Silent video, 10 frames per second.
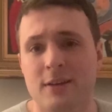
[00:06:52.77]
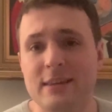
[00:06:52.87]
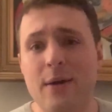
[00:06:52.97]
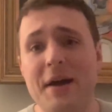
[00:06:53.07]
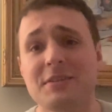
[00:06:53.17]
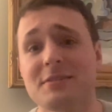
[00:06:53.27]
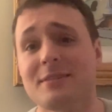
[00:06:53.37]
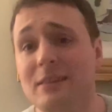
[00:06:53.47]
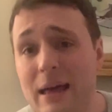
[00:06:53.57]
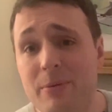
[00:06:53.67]
Now, as a
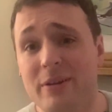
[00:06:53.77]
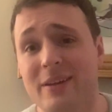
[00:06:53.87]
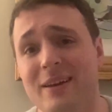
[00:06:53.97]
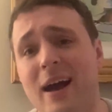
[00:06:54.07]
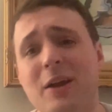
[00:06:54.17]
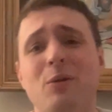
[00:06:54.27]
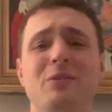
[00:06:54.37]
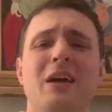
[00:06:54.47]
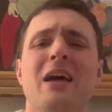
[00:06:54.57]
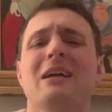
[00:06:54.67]
celebrity, I don't
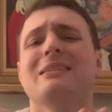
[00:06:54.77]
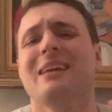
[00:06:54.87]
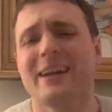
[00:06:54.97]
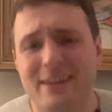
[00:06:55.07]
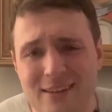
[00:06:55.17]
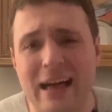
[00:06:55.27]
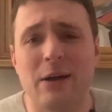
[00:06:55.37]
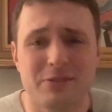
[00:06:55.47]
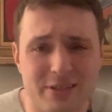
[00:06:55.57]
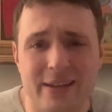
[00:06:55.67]
like
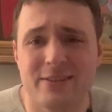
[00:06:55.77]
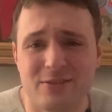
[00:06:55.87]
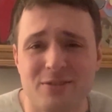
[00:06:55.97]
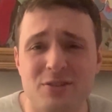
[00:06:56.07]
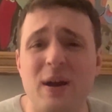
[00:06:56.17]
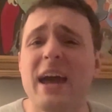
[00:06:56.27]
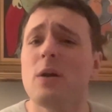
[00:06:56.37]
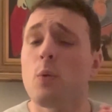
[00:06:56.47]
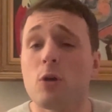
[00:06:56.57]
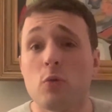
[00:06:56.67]
clout chasers. You know, I had to
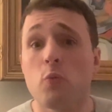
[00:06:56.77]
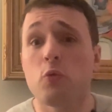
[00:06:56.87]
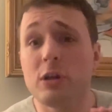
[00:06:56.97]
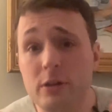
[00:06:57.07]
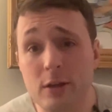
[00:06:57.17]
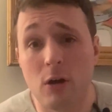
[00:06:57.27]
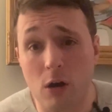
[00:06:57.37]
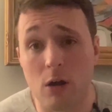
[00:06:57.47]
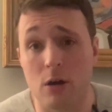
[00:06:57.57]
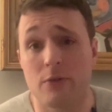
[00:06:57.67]
work really
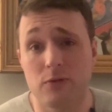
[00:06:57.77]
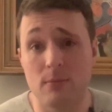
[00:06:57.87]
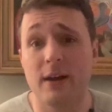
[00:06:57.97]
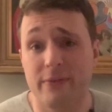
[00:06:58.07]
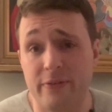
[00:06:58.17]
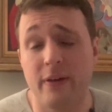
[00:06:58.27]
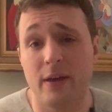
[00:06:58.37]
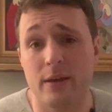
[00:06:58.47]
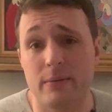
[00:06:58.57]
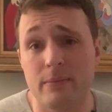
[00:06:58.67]
hard for my
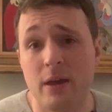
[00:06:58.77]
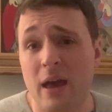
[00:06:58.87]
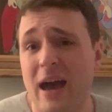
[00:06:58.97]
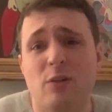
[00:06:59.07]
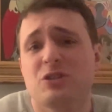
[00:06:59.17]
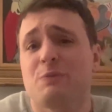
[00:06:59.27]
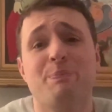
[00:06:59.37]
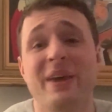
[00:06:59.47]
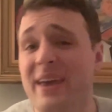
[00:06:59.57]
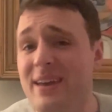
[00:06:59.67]
fame. I don't just
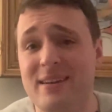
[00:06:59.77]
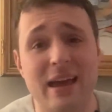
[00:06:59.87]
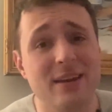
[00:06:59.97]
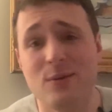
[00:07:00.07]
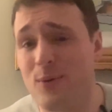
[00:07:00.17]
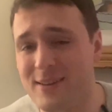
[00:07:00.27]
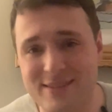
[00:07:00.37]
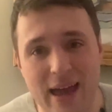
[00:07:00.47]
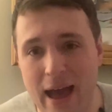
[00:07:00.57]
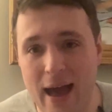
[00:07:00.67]
pin anyone's
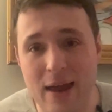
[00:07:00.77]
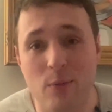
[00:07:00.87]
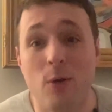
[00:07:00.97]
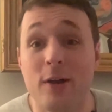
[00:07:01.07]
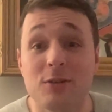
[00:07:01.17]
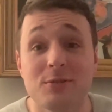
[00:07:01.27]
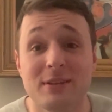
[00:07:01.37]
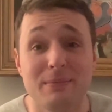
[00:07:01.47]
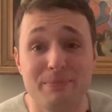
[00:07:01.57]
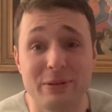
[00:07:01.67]
at. Well, I also
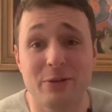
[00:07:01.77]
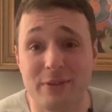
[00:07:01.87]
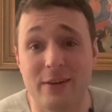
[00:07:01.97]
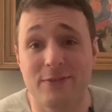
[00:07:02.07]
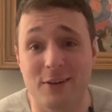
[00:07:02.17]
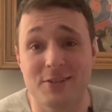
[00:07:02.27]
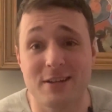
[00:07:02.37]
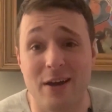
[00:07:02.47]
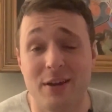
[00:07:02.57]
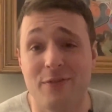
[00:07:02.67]
didn't build that
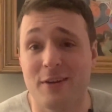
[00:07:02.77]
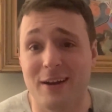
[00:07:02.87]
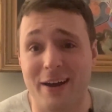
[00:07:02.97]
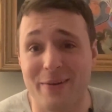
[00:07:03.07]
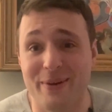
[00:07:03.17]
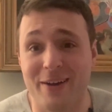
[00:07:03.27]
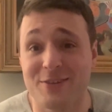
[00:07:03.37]
functionality. I forgot about